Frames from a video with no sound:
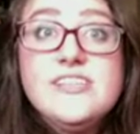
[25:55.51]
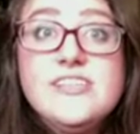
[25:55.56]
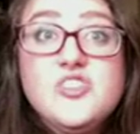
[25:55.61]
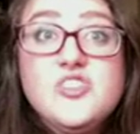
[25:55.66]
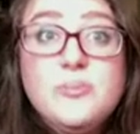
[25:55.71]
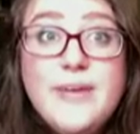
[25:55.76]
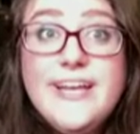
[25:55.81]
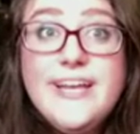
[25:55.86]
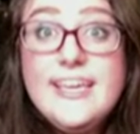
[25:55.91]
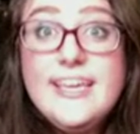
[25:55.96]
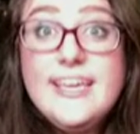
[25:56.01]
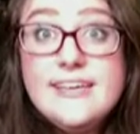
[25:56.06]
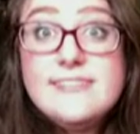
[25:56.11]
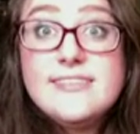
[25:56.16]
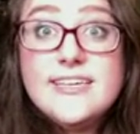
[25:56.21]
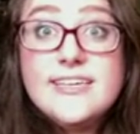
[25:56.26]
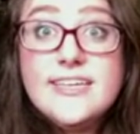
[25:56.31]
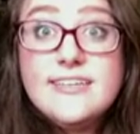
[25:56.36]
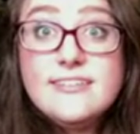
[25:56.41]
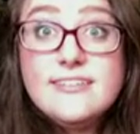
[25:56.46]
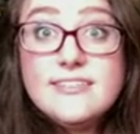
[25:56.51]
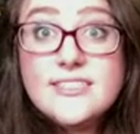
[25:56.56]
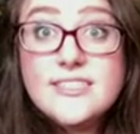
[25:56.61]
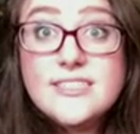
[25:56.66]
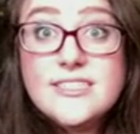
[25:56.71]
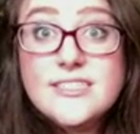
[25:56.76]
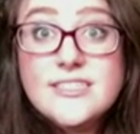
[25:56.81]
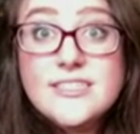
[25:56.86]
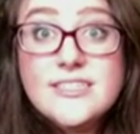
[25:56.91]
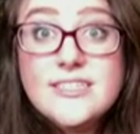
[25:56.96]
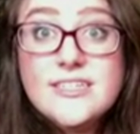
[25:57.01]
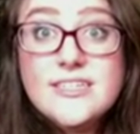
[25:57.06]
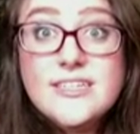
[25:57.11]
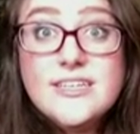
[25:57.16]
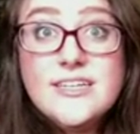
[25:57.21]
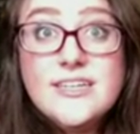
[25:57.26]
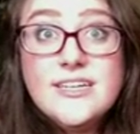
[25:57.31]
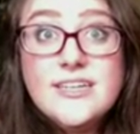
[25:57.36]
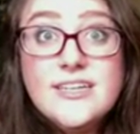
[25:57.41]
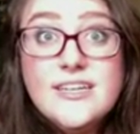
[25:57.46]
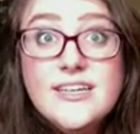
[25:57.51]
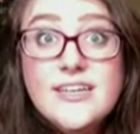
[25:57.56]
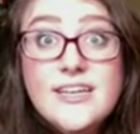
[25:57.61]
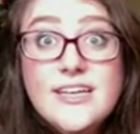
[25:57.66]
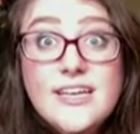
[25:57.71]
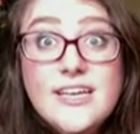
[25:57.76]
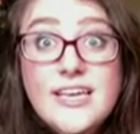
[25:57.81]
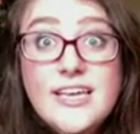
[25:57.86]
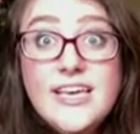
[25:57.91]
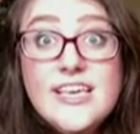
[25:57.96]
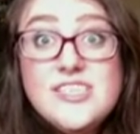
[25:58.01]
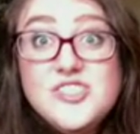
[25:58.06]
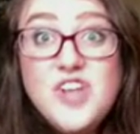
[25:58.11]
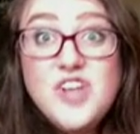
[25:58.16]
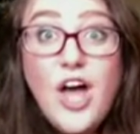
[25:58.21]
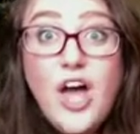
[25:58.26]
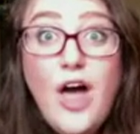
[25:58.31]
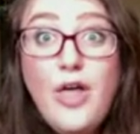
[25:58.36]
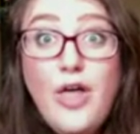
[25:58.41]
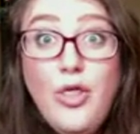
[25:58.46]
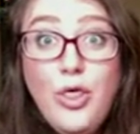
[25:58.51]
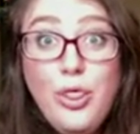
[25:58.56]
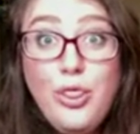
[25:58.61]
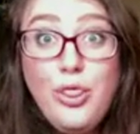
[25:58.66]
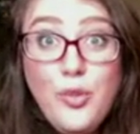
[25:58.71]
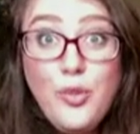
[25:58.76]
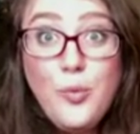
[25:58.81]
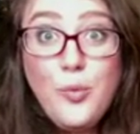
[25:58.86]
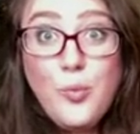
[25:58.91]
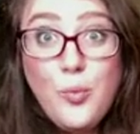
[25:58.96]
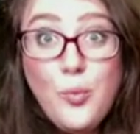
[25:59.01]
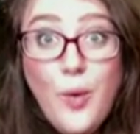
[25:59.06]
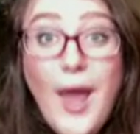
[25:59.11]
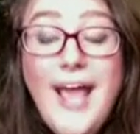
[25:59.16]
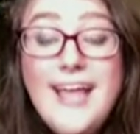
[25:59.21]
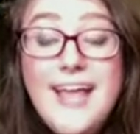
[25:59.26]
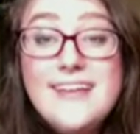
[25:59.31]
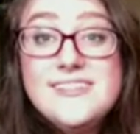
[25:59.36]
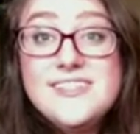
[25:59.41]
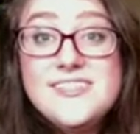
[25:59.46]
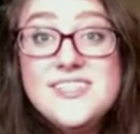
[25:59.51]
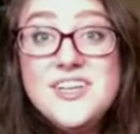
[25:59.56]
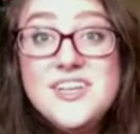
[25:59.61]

Sir Ben Kingsley. He's not the right